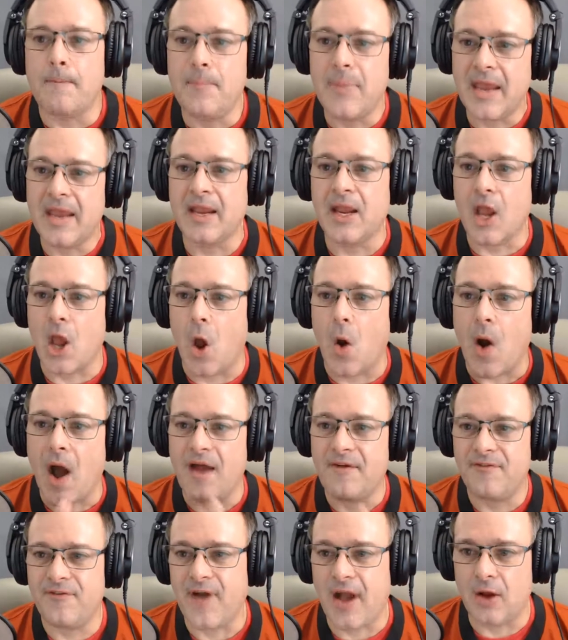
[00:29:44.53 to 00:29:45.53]
Bingo,
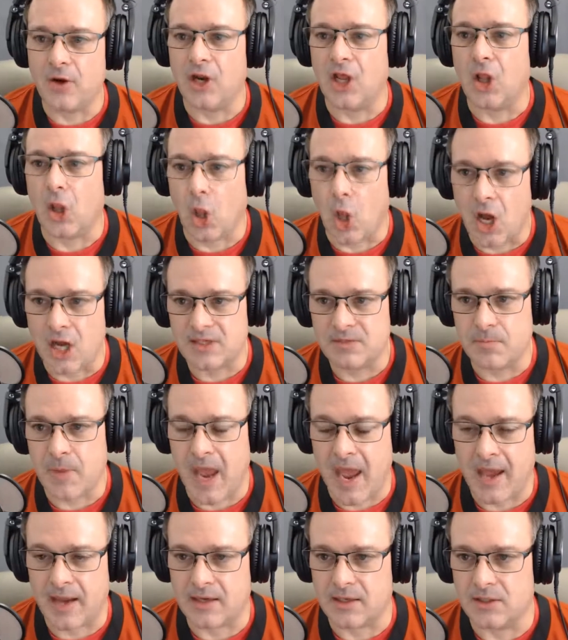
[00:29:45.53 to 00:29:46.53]
I found it, lost
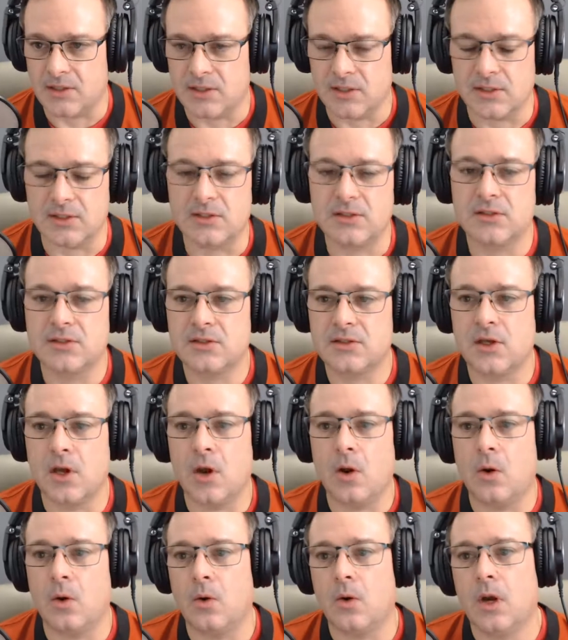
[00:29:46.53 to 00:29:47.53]
packages.
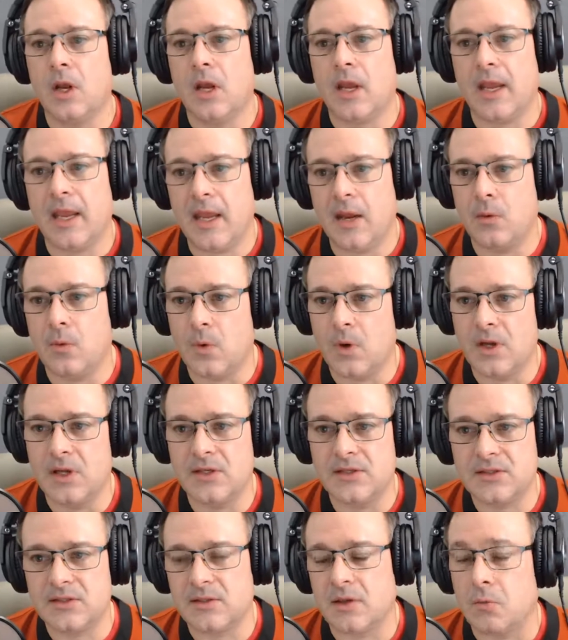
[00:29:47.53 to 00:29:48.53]
So it
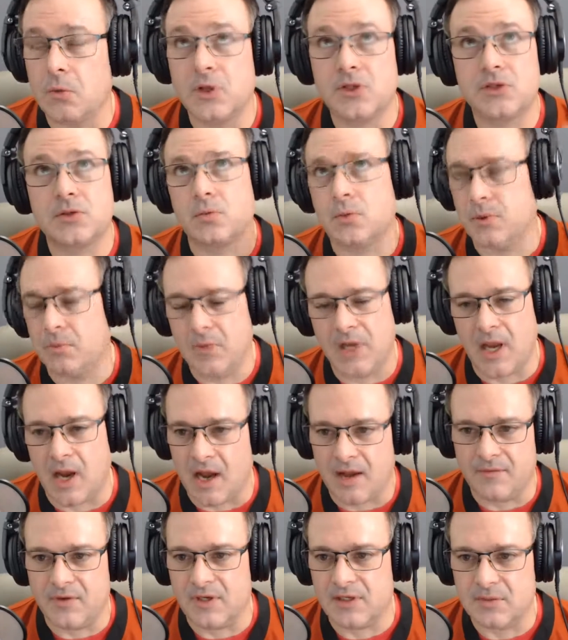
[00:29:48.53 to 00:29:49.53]
was, which would be
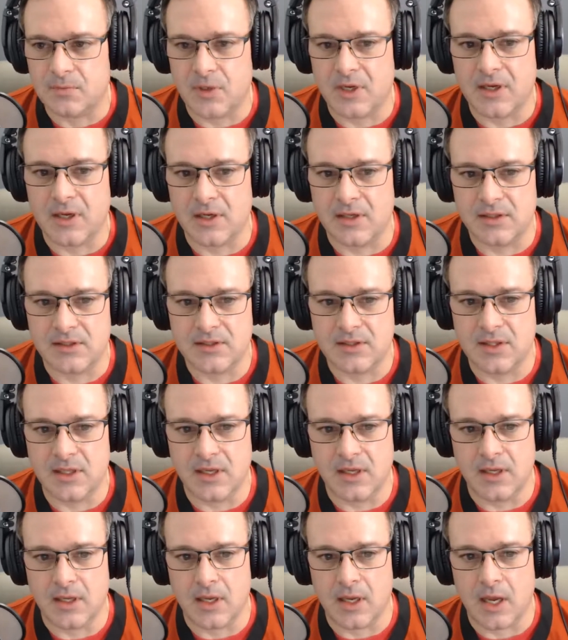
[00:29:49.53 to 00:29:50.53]
obvious because
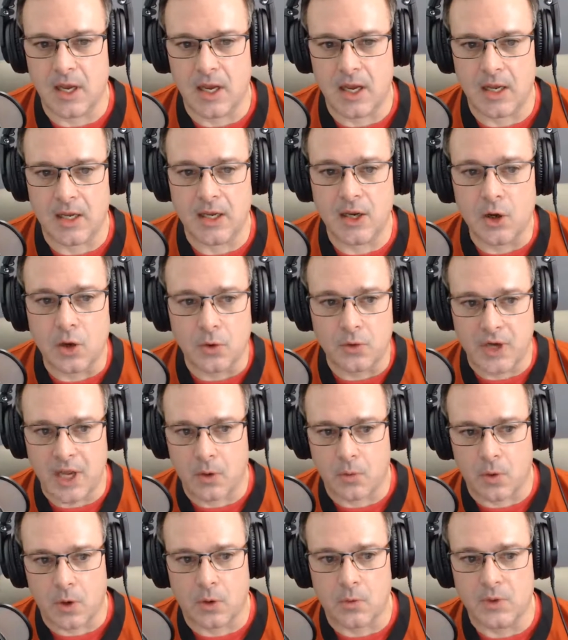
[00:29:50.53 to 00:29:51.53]
the Eero
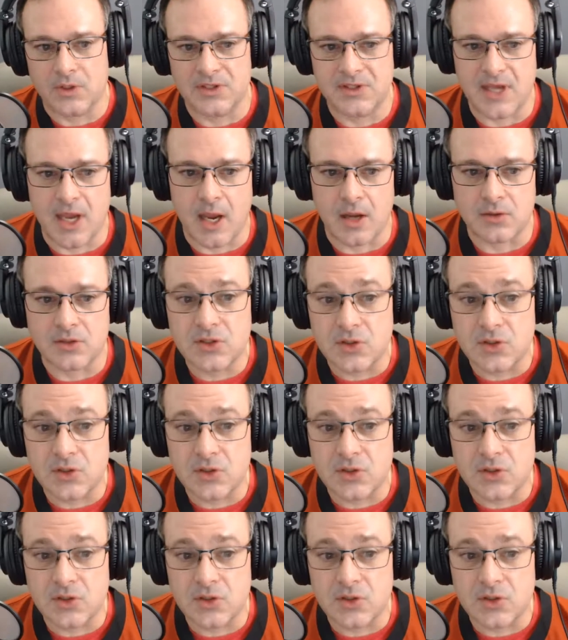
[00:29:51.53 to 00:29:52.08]
network was down.